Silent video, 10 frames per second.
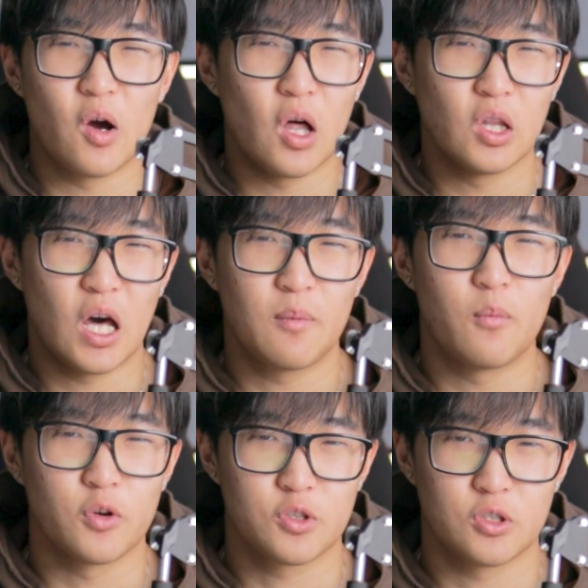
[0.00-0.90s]
a lot
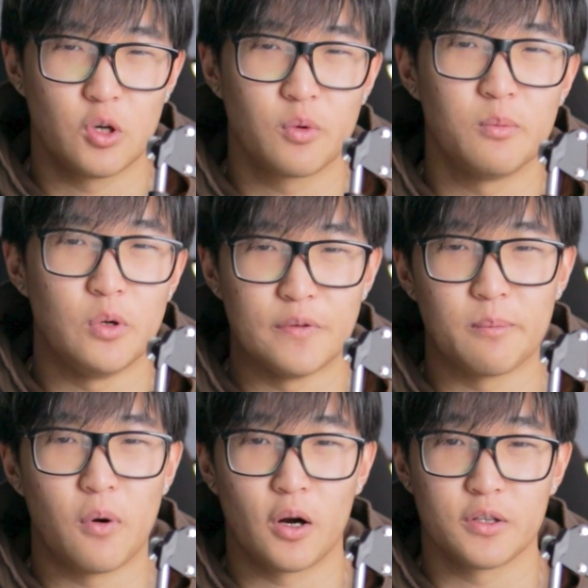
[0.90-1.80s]
more slower moving
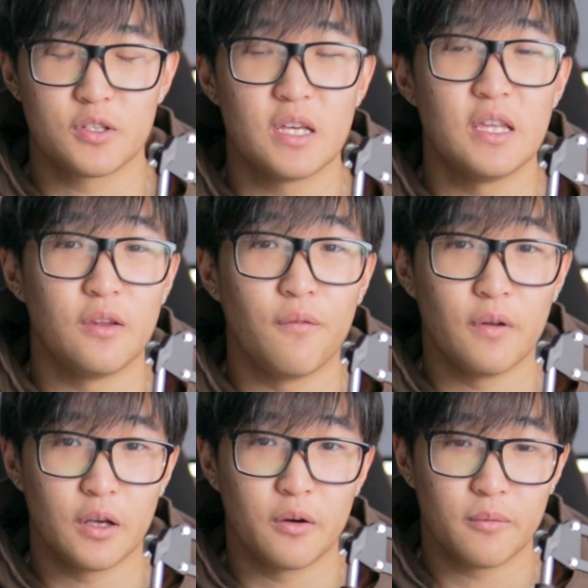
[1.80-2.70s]
parts in the video.